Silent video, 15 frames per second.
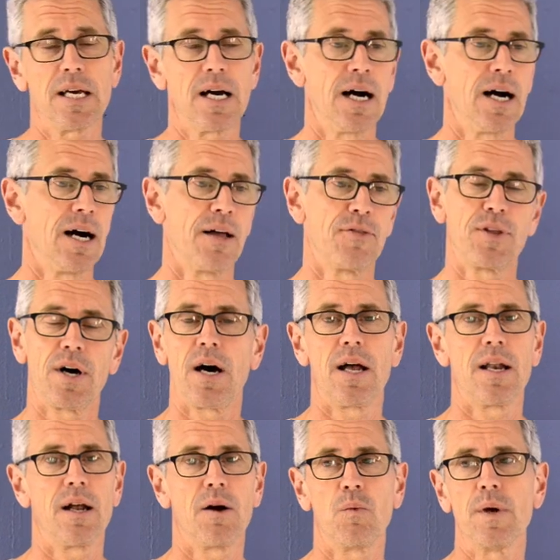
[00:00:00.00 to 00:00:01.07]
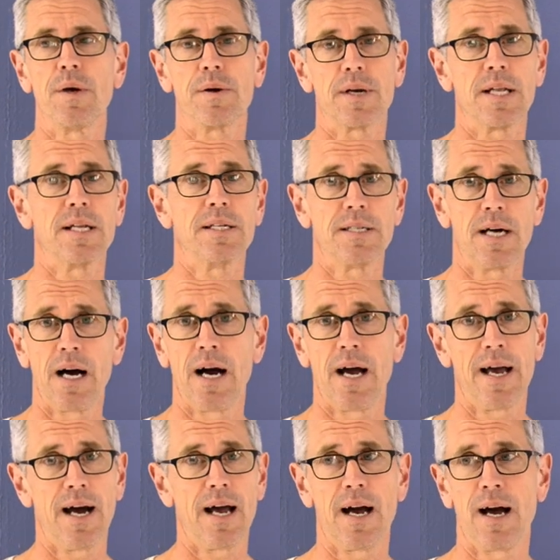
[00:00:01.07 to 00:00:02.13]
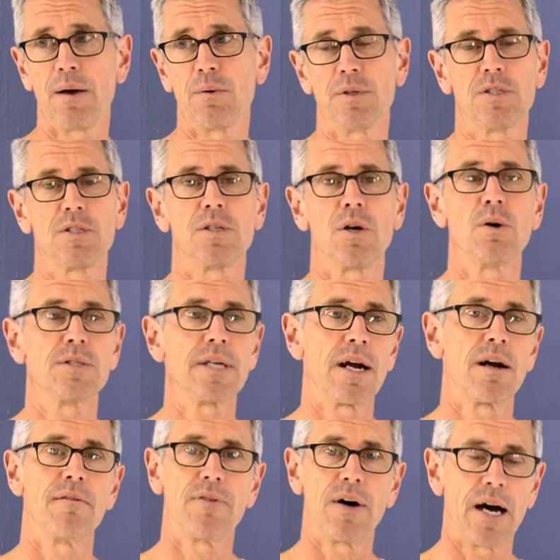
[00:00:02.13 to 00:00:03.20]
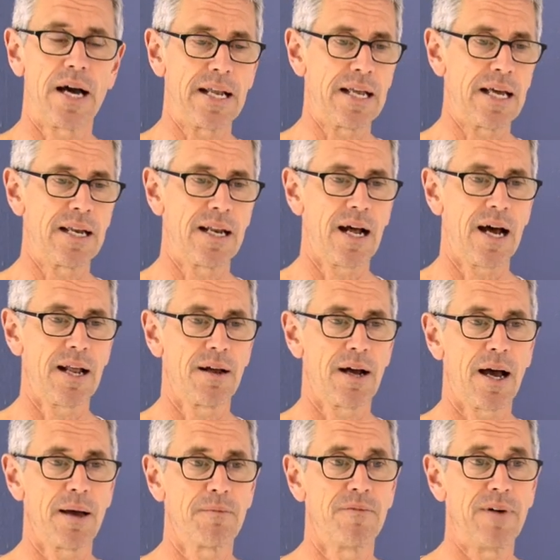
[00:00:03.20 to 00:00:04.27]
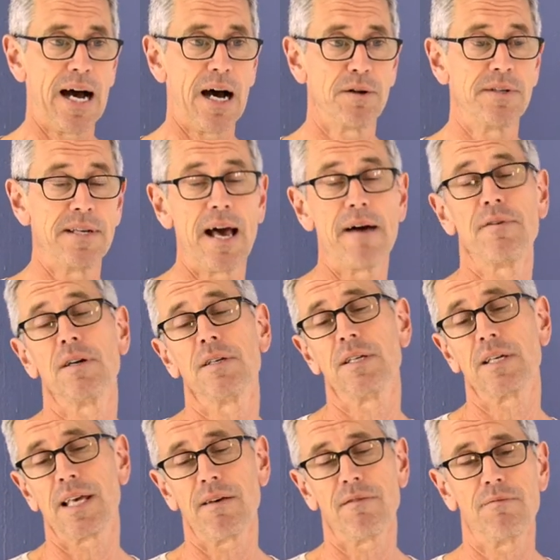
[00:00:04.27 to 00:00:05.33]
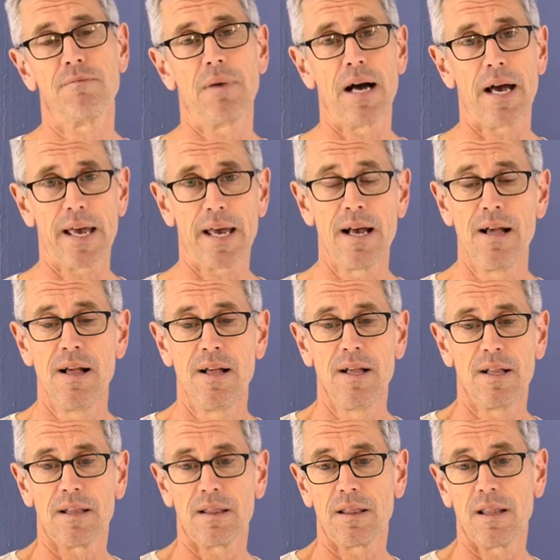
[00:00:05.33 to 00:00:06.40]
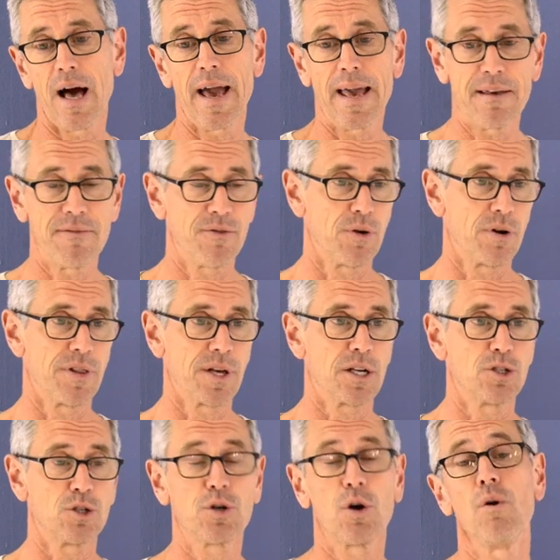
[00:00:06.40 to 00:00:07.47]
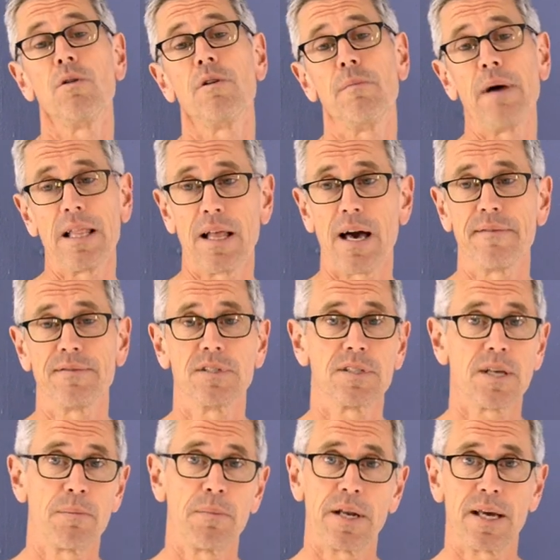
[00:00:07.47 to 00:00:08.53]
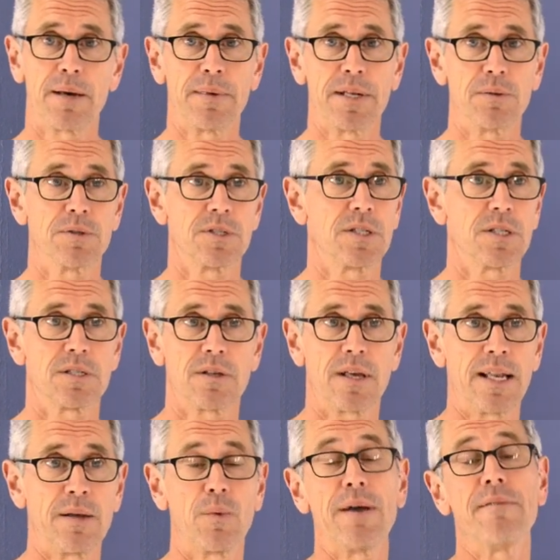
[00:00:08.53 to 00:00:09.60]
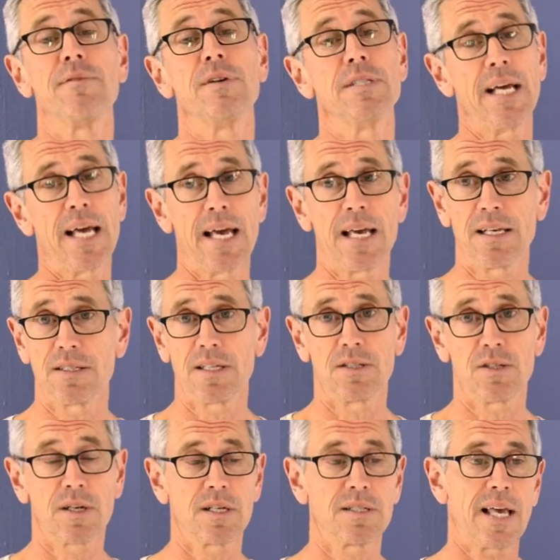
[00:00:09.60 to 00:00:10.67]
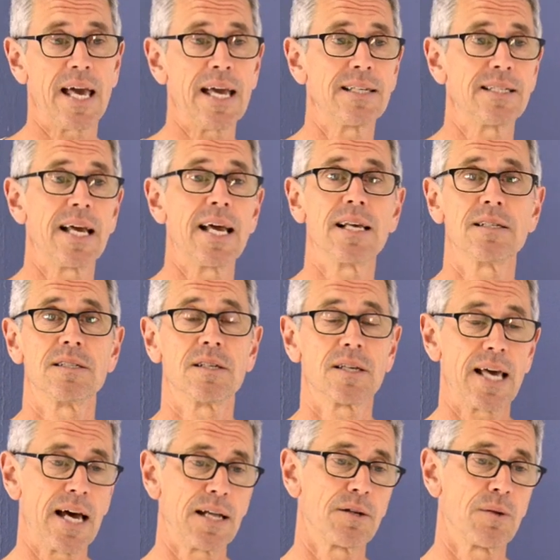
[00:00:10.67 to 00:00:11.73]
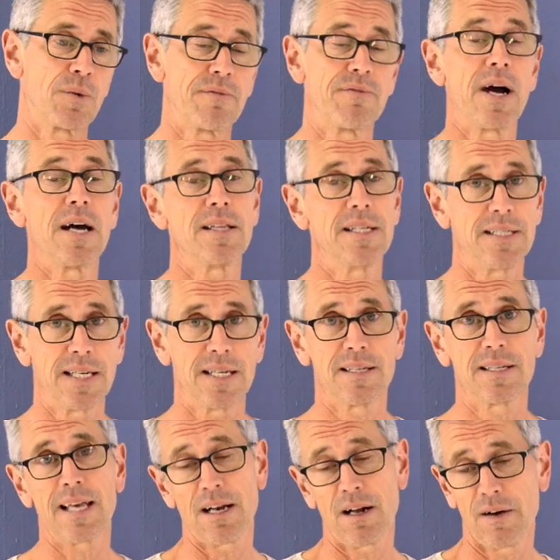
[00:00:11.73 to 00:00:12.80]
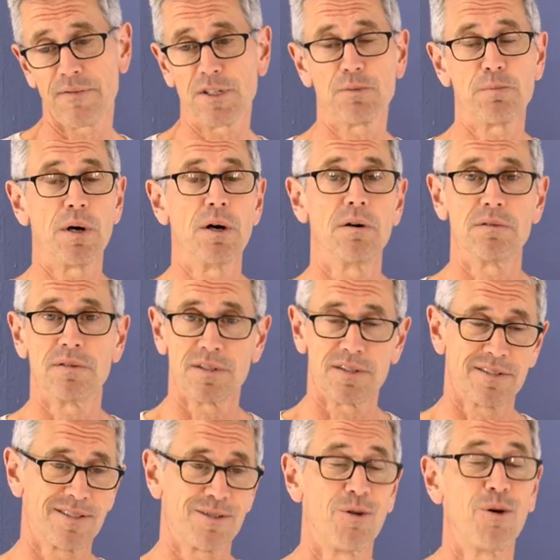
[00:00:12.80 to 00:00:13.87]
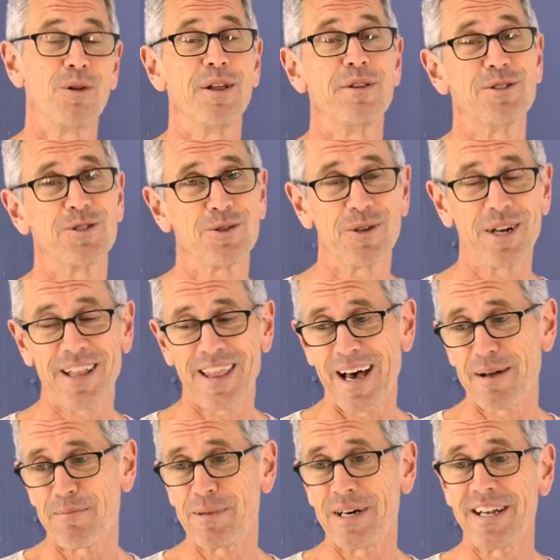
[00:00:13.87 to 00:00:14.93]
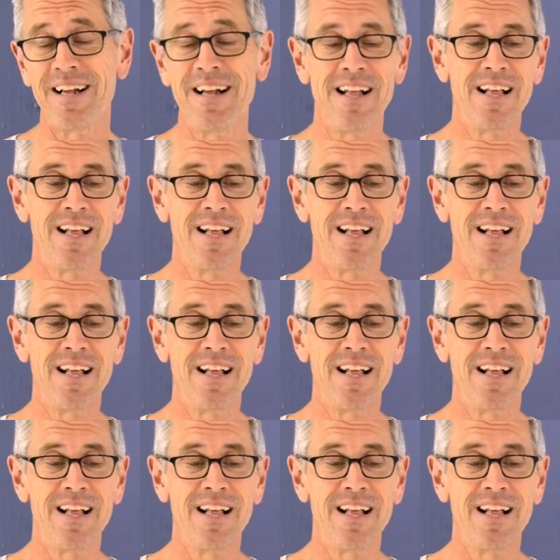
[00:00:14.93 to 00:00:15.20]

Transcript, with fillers: thought we were going to die. I was so terrified, and I vowed never to give my life or the control of my life to somebody. I mean, it was just, and it went for days. It took us 8 days to get, and we finally did get off this boat, and there's a whole other story to that, but